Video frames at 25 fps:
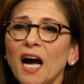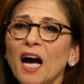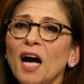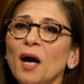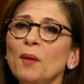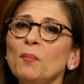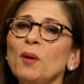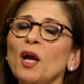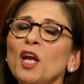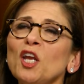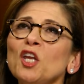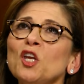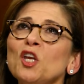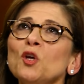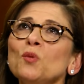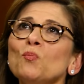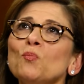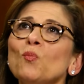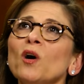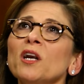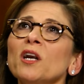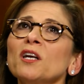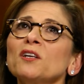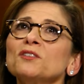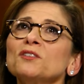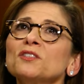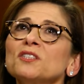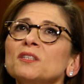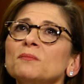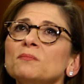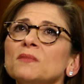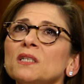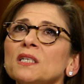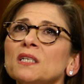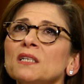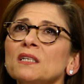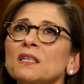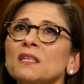Um, you want to know
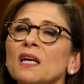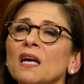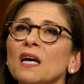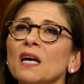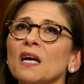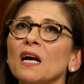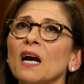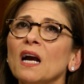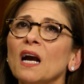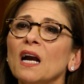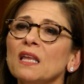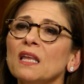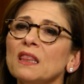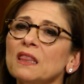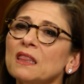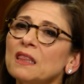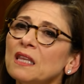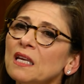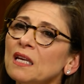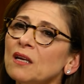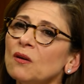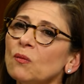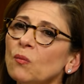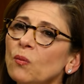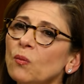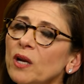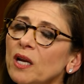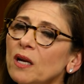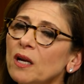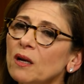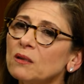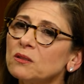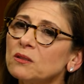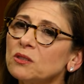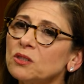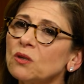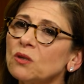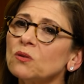something? I think we
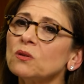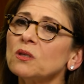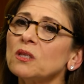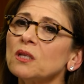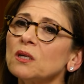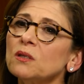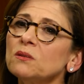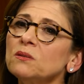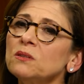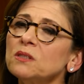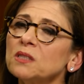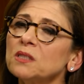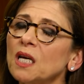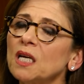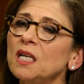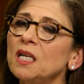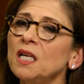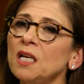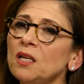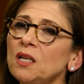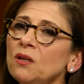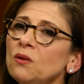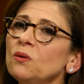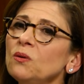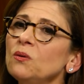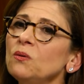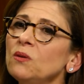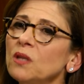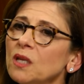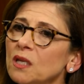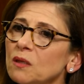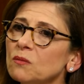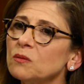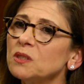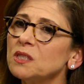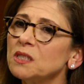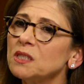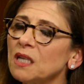are so close that he knew
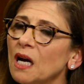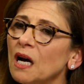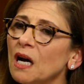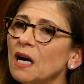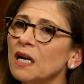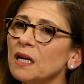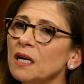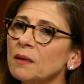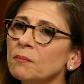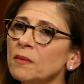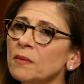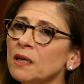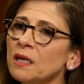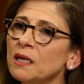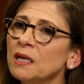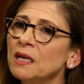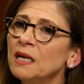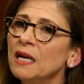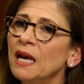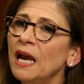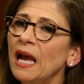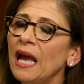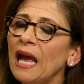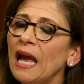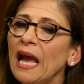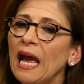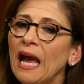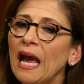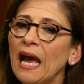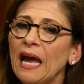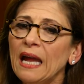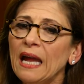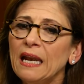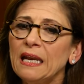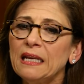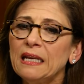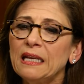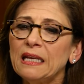that it was time,
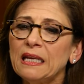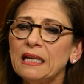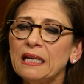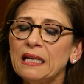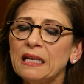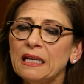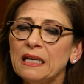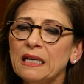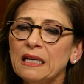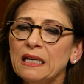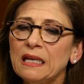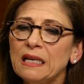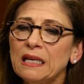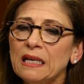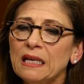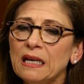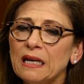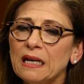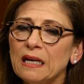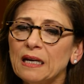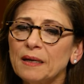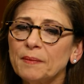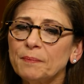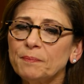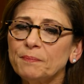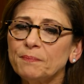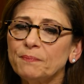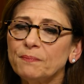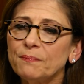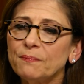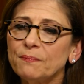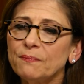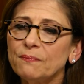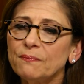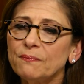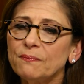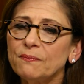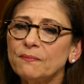and he. Um,
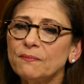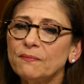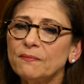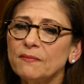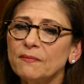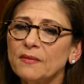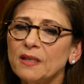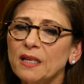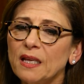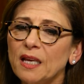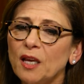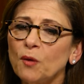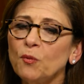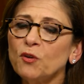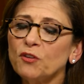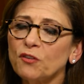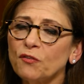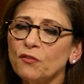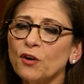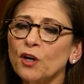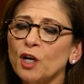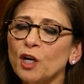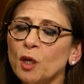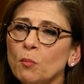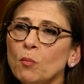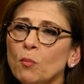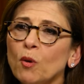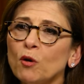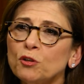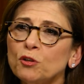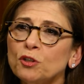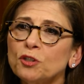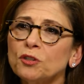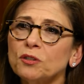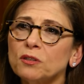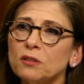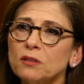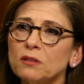it was a very
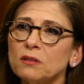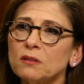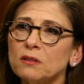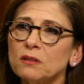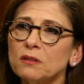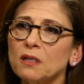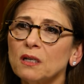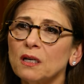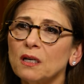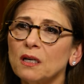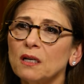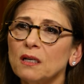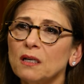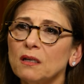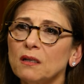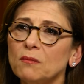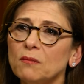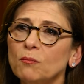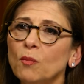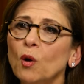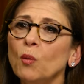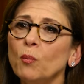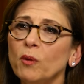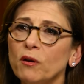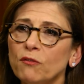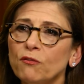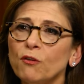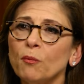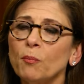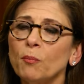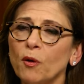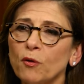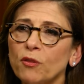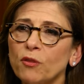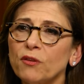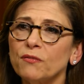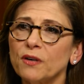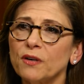emotional uh, moment for
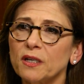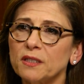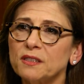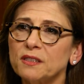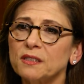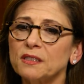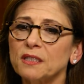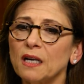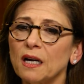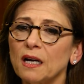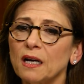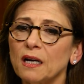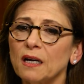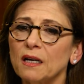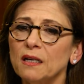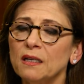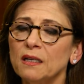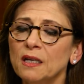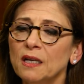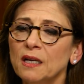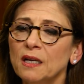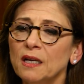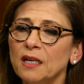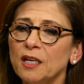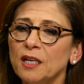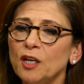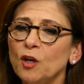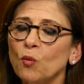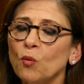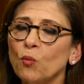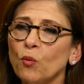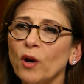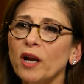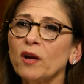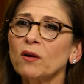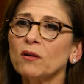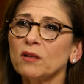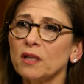both of us. Uh, you know,
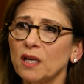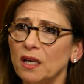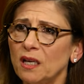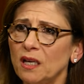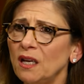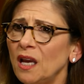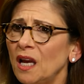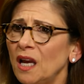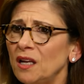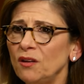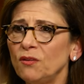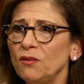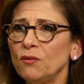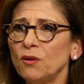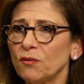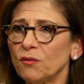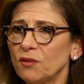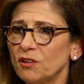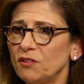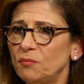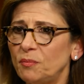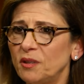rarely, and you know this